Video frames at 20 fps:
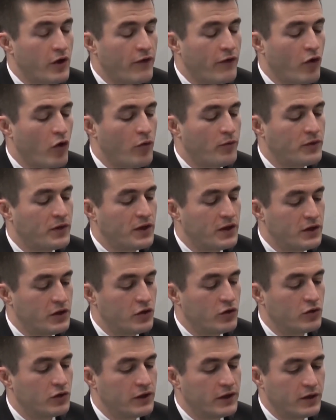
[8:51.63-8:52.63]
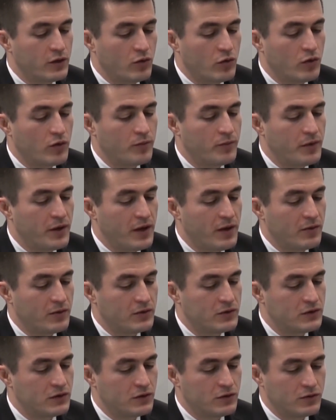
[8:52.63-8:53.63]
you have hope that Neuralink will be
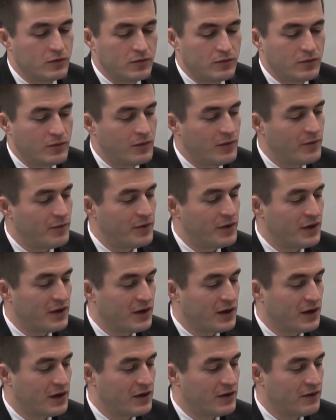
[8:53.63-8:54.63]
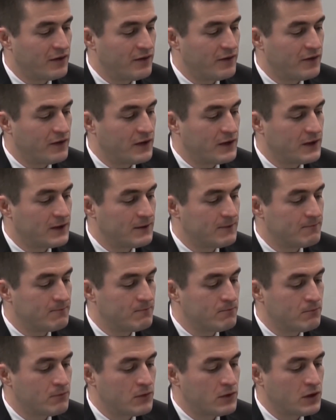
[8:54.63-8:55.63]
able to be a kind of um,
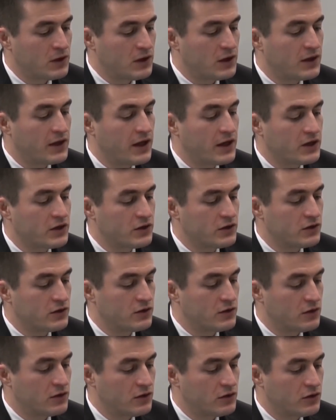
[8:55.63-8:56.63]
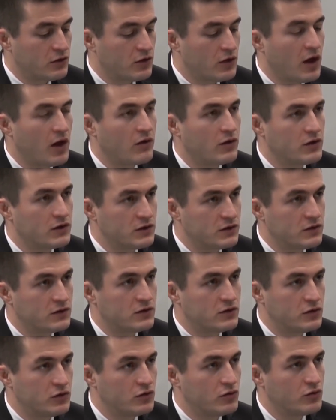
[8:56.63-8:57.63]
connection to allow
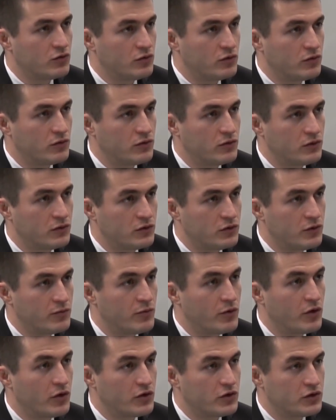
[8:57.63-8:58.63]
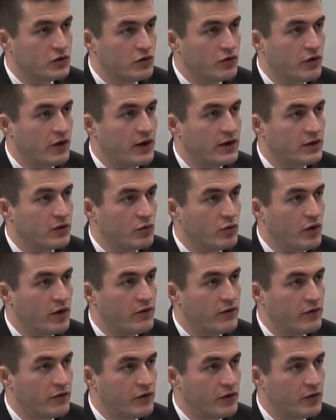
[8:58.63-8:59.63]
us to to merge to ride the
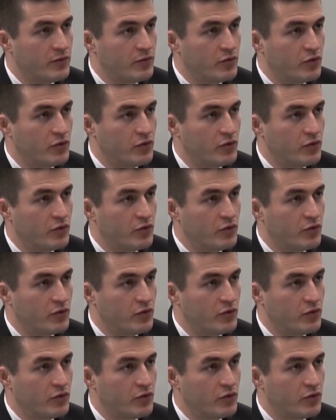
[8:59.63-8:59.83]
wave of the